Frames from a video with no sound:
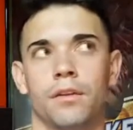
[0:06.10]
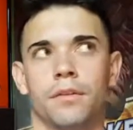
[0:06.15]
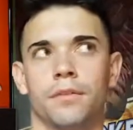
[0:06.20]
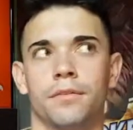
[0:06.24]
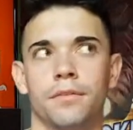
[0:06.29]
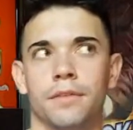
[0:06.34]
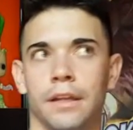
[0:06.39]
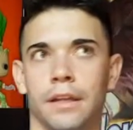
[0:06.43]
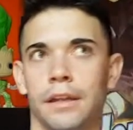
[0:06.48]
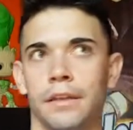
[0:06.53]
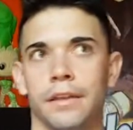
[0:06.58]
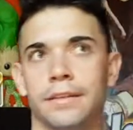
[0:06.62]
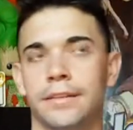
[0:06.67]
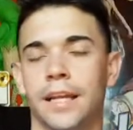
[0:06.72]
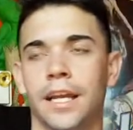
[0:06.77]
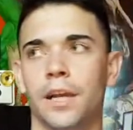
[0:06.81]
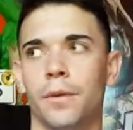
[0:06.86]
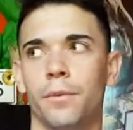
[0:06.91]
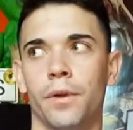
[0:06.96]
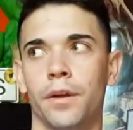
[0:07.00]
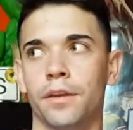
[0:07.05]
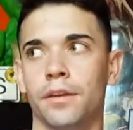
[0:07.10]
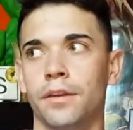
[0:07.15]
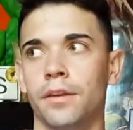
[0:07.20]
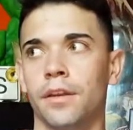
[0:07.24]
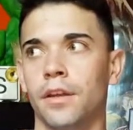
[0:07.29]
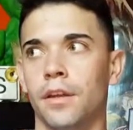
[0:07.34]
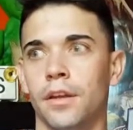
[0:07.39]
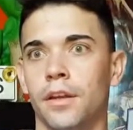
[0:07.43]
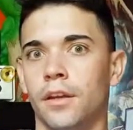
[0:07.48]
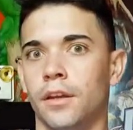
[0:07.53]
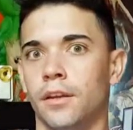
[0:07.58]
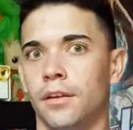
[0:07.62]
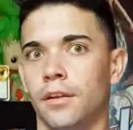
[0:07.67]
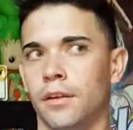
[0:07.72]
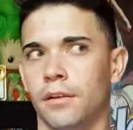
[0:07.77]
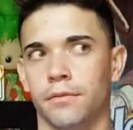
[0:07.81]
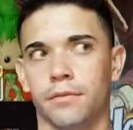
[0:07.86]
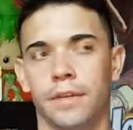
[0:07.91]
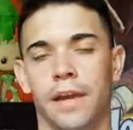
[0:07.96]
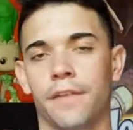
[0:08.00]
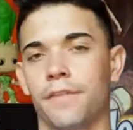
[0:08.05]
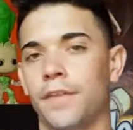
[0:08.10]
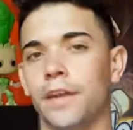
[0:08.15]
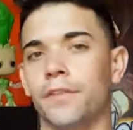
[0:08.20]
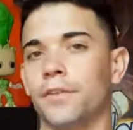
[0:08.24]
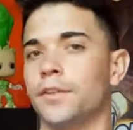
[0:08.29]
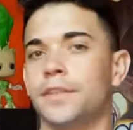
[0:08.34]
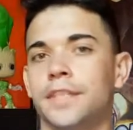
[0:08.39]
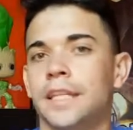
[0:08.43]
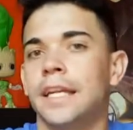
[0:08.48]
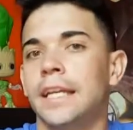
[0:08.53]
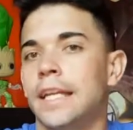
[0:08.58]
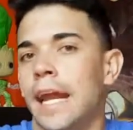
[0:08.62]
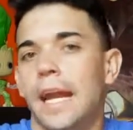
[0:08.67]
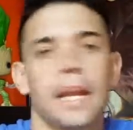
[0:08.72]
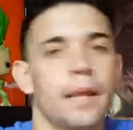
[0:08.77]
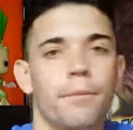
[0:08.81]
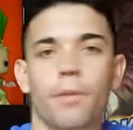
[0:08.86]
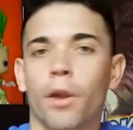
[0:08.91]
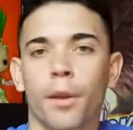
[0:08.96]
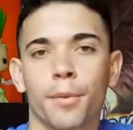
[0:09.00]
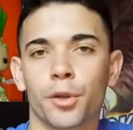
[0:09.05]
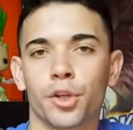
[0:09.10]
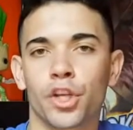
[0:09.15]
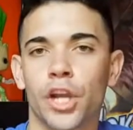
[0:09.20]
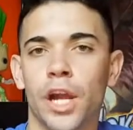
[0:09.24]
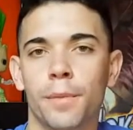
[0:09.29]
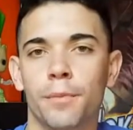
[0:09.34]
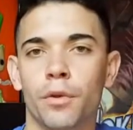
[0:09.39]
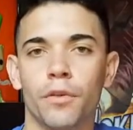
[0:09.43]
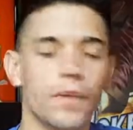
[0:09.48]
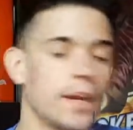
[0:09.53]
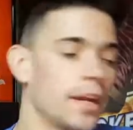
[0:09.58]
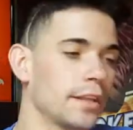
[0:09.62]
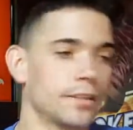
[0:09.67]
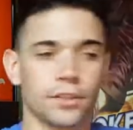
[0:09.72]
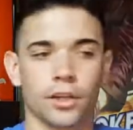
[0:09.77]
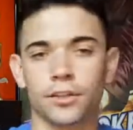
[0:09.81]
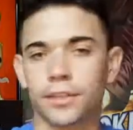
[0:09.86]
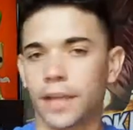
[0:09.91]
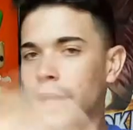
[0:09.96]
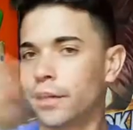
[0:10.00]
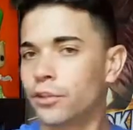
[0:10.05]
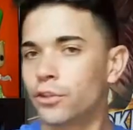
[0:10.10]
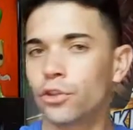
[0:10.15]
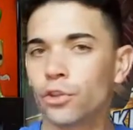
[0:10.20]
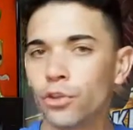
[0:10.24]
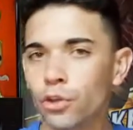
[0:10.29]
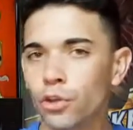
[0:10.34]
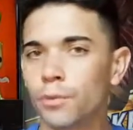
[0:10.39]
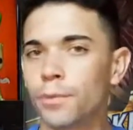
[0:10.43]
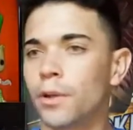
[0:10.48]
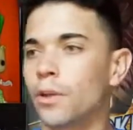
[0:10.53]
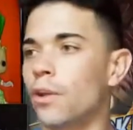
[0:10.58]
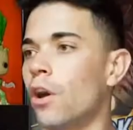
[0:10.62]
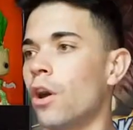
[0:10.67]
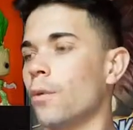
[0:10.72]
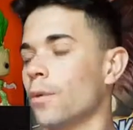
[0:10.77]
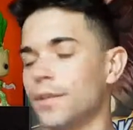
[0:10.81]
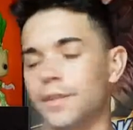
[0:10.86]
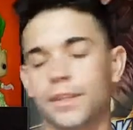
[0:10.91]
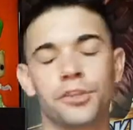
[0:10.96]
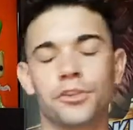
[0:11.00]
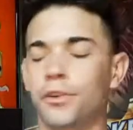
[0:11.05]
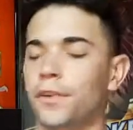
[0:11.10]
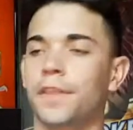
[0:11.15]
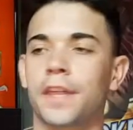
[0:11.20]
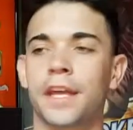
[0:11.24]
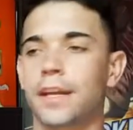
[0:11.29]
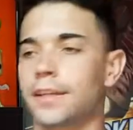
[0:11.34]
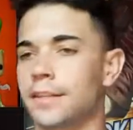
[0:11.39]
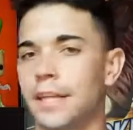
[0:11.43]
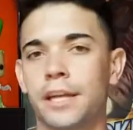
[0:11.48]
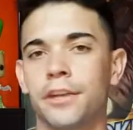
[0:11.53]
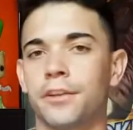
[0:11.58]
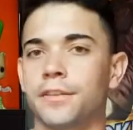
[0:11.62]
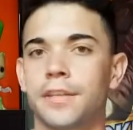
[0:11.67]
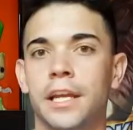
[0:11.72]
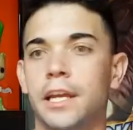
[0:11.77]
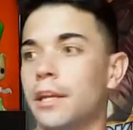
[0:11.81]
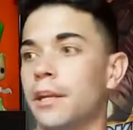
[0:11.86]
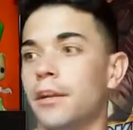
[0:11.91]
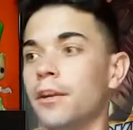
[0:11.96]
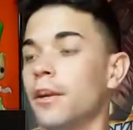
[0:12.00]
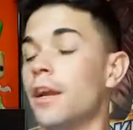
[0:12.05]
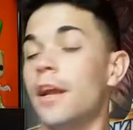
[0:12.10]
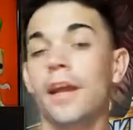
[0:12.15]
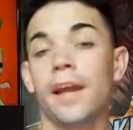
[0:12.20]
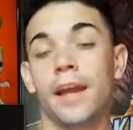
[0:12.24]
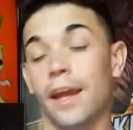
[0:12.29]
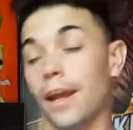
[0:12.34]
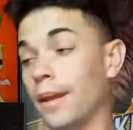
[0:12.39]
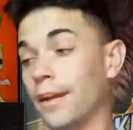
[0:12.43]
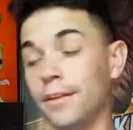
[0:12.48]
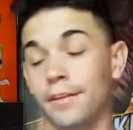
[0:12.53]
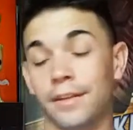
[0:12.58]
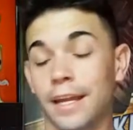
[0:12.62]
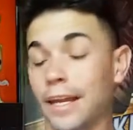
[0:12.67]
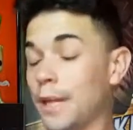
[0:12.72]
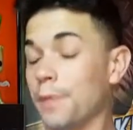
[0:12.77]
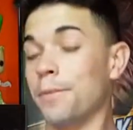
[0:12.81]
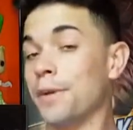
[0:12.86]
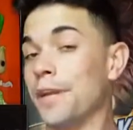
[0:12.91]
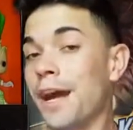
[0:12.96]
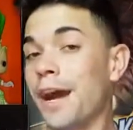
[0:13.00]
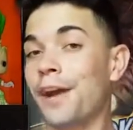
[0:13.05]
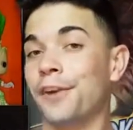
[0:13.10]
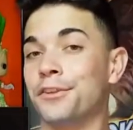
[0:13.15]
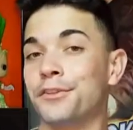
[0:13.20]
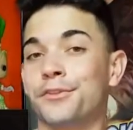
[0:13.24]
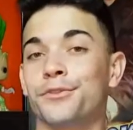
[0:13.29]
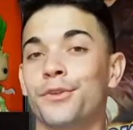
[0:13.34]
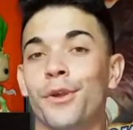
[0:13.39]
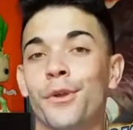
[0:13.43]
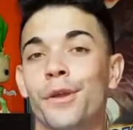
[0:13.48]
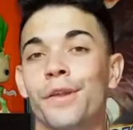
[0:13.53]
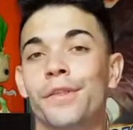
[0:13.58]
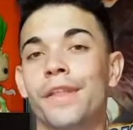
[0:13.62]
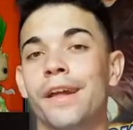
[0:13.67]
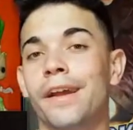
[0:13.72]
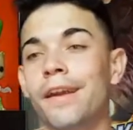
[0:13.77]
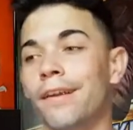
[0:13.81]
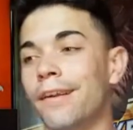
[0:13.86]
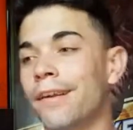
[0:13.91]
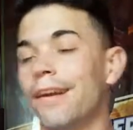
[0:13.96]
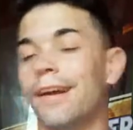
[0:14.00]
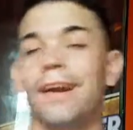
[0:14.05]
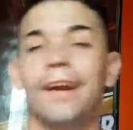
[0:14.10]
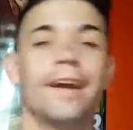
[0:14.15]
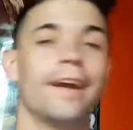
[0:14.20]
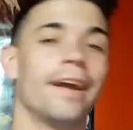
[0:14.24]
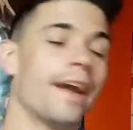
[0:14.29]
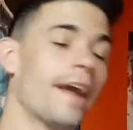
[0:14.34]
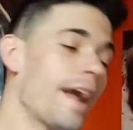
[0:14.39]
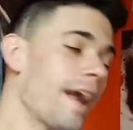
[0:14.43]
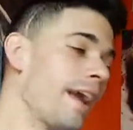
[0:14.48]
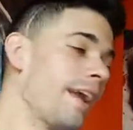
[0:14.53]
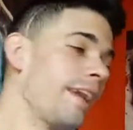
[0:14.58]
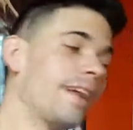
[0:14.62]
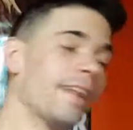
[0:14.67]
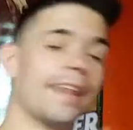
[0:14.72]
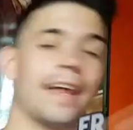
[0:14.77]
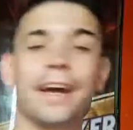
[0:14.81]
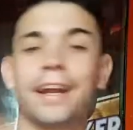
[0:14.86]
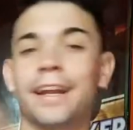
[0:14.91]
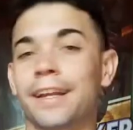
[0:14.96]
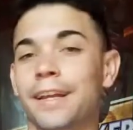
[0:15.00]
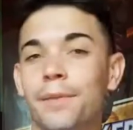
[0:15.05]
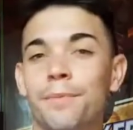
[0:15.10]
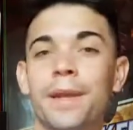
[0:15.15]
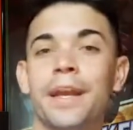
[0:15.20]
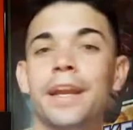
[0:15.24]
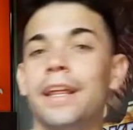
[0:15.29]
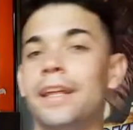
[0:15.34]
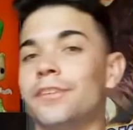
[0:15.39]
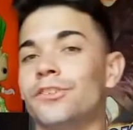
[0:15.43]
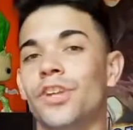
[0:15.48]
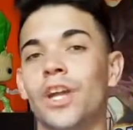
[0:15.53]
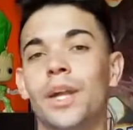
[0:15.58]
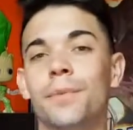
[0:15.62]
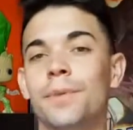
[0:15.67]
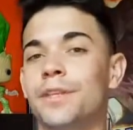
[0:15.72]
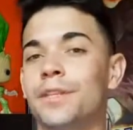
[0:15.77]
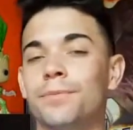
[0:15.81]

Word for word: or uh, the second one. Uh, I've never seen any barbershop movie, and it stars Ice Cube along with Cedric the Entertainer, and Nicki Minaj is thrown in there, and a lot of comedians, J.B.